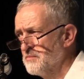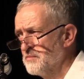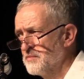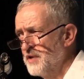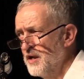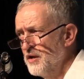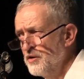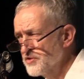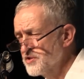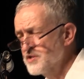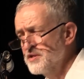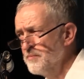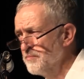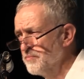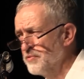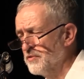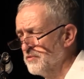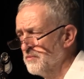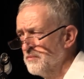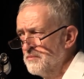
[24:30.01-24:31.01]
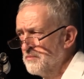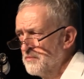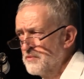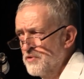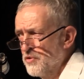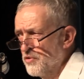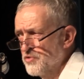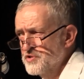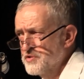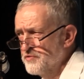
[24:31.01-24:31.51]
They're not simple.
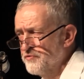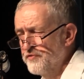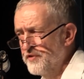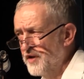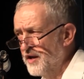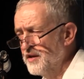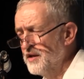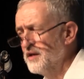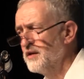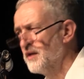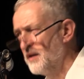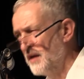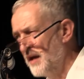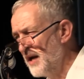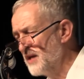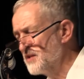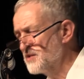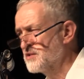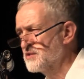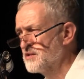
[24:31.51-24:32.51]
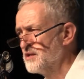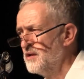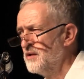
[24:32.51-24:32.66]
Cause of flooding, yes.